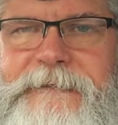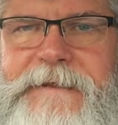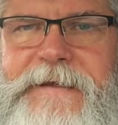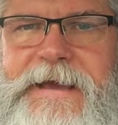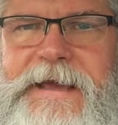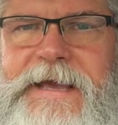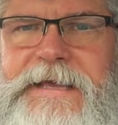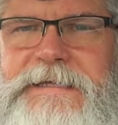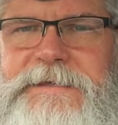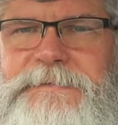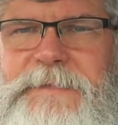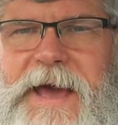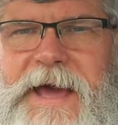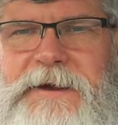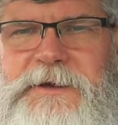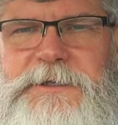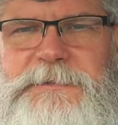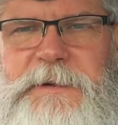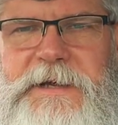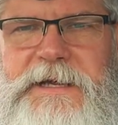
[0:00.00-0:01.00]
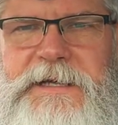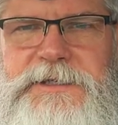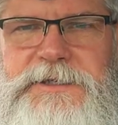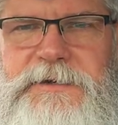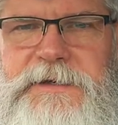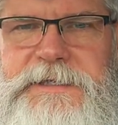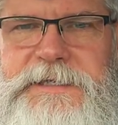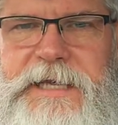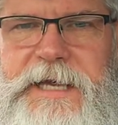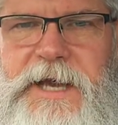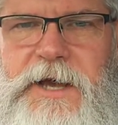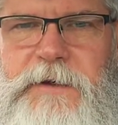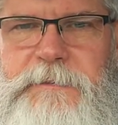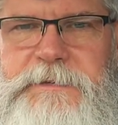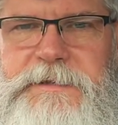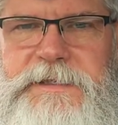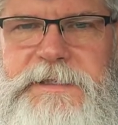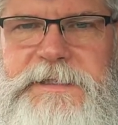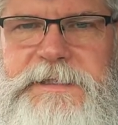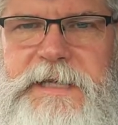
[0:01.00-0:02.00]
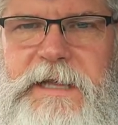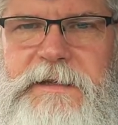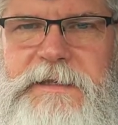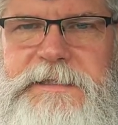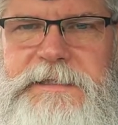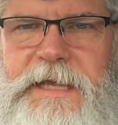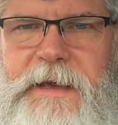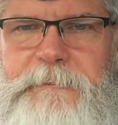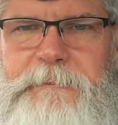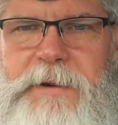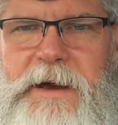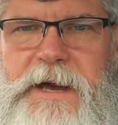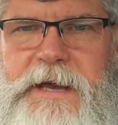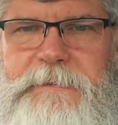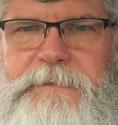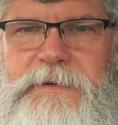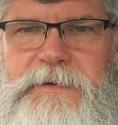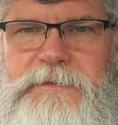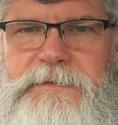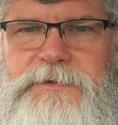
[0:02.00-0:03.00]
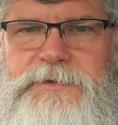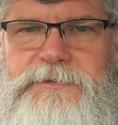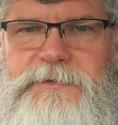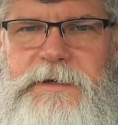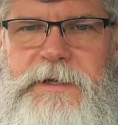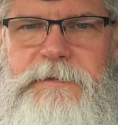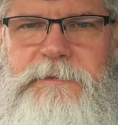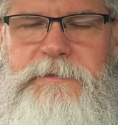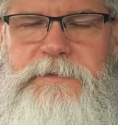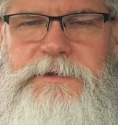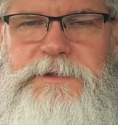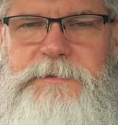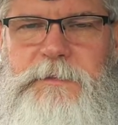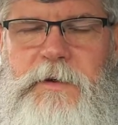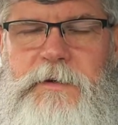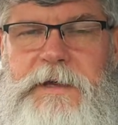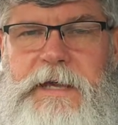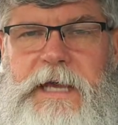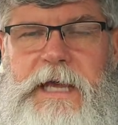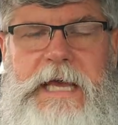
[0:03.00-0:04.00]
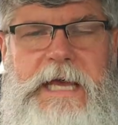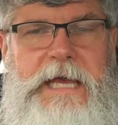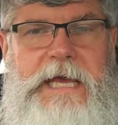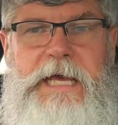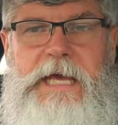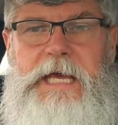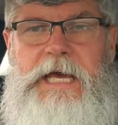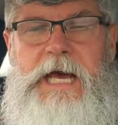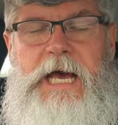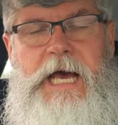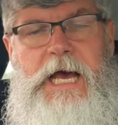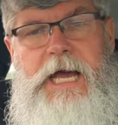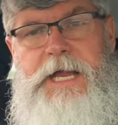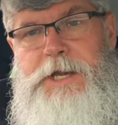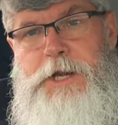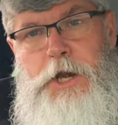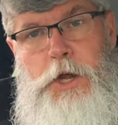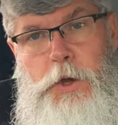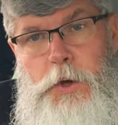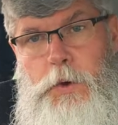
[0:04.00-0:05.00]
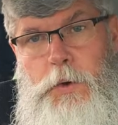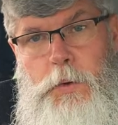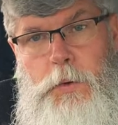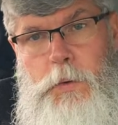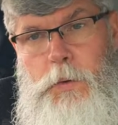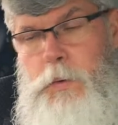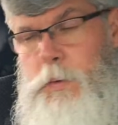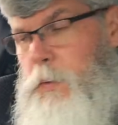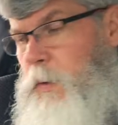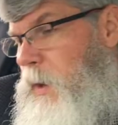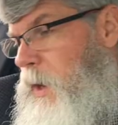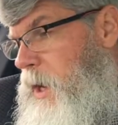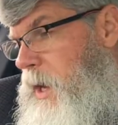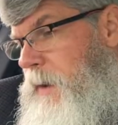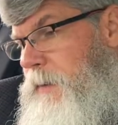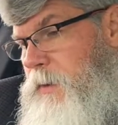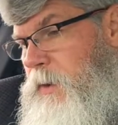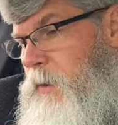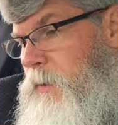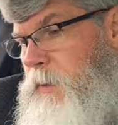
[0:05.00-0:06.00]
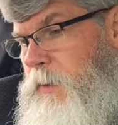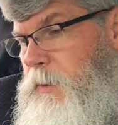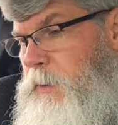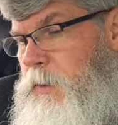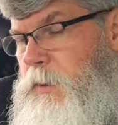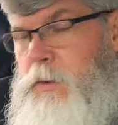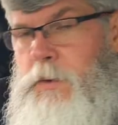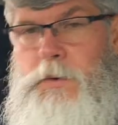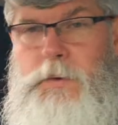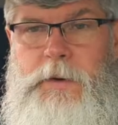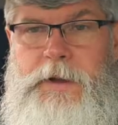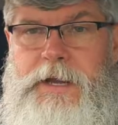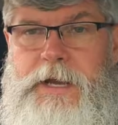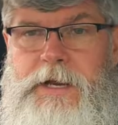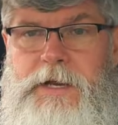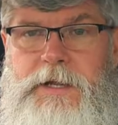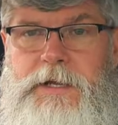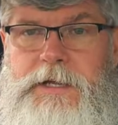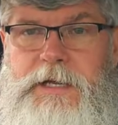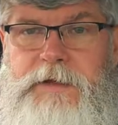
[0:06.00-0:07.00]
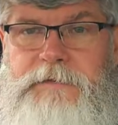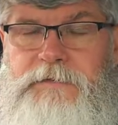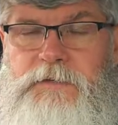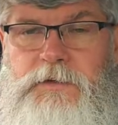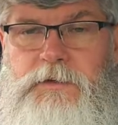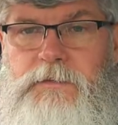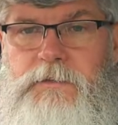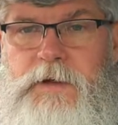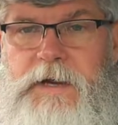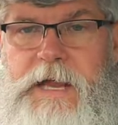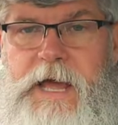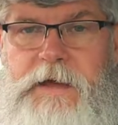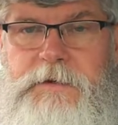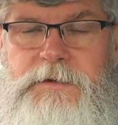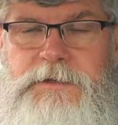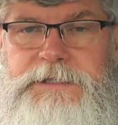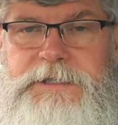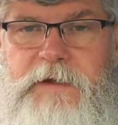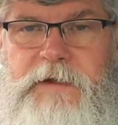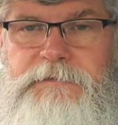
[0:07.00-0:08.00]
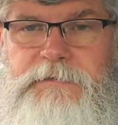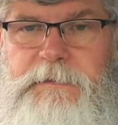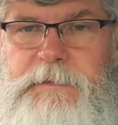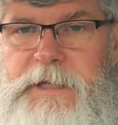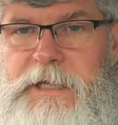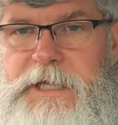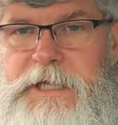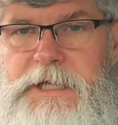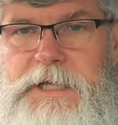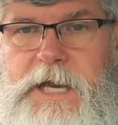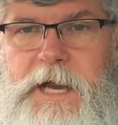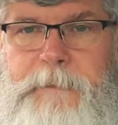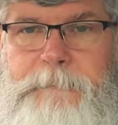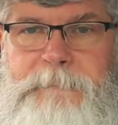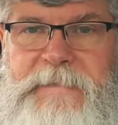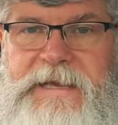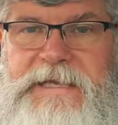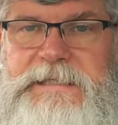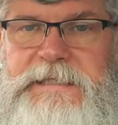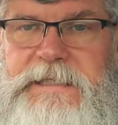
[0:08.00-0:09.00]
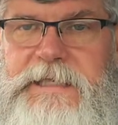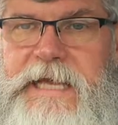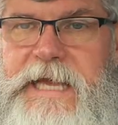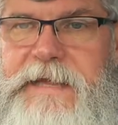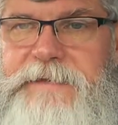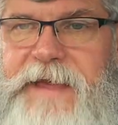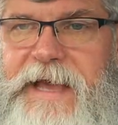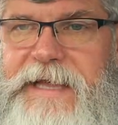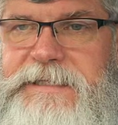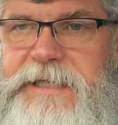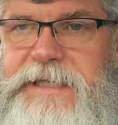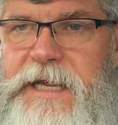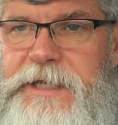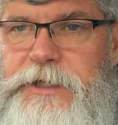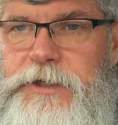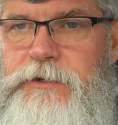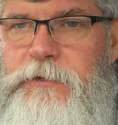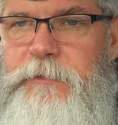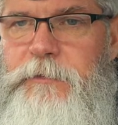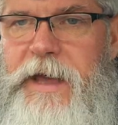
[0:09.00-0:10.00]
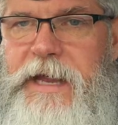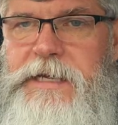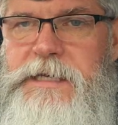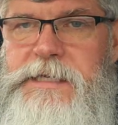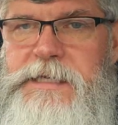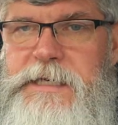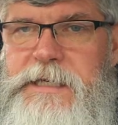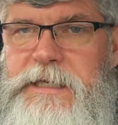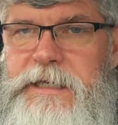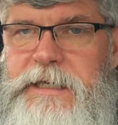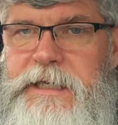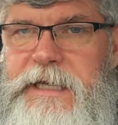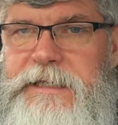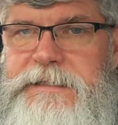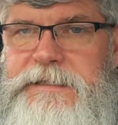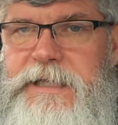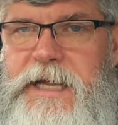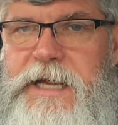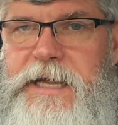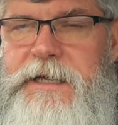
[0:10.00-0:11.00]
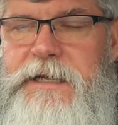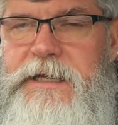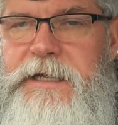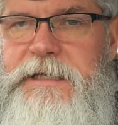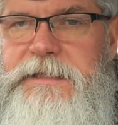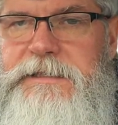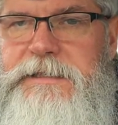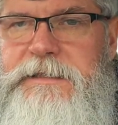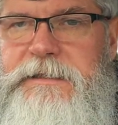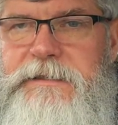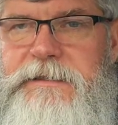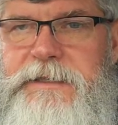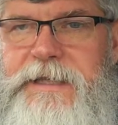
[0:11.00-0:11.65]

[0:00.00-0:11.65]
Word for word: It matters because USA helped to sell us that pipe whose dream we're smoking. No. Look, if you allow yourself to be misled, that's on you, man. That's not on us.